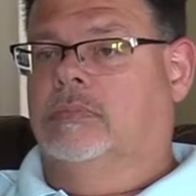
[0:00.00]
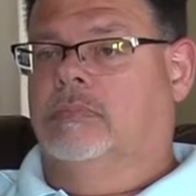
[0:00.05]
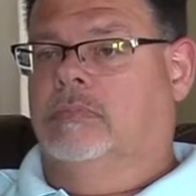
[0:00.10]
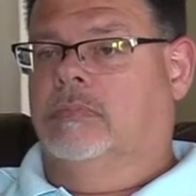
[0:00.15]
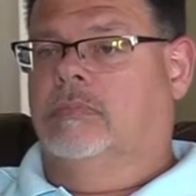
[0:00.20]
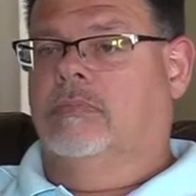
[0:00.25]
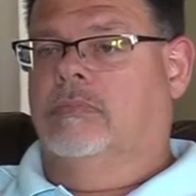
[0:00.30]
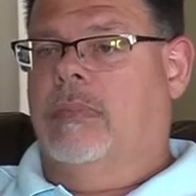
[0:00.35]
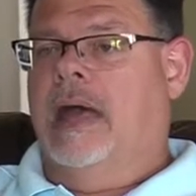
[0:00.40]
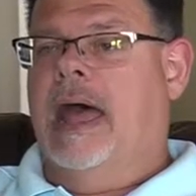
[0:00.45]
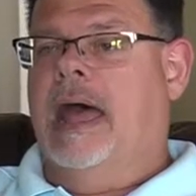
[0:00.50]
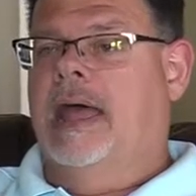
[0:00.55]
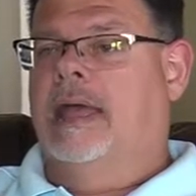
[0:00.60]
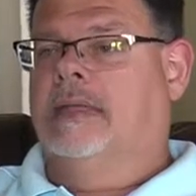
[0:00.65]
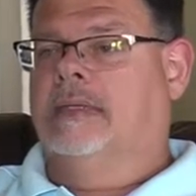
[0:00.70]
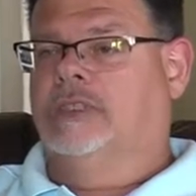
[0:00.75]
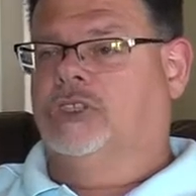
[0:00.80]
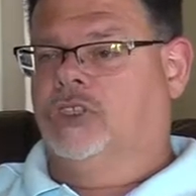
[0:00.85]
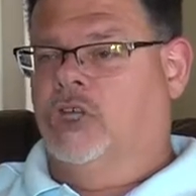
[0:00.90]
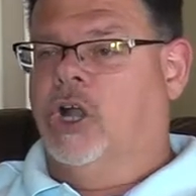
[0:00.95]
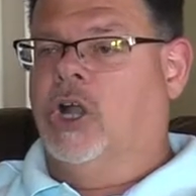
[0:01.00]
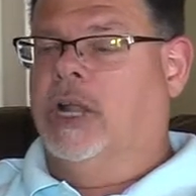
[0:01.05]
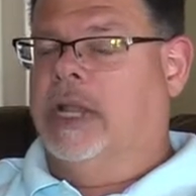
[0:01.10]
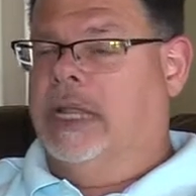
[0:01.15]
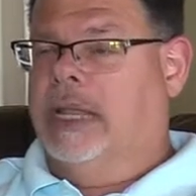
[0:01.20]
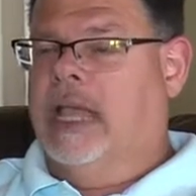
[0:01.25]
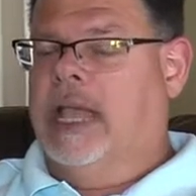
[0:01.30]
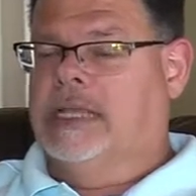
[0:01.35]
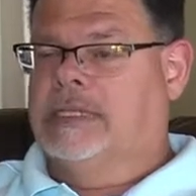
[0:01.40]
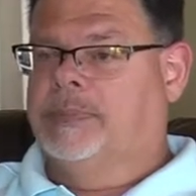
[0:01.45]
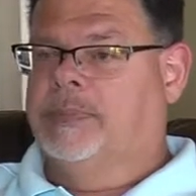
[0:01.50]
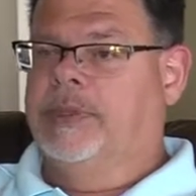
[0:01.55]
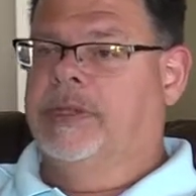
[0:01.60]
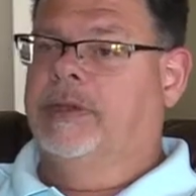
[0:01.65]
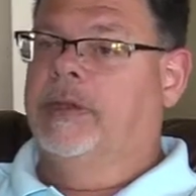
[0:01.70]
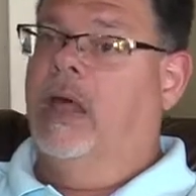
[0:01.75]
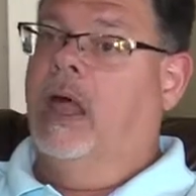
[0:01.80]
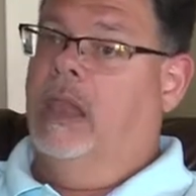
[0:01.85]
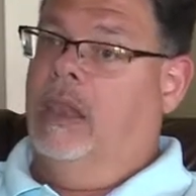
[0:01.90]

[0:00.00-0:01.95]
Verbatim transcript: my journey has been a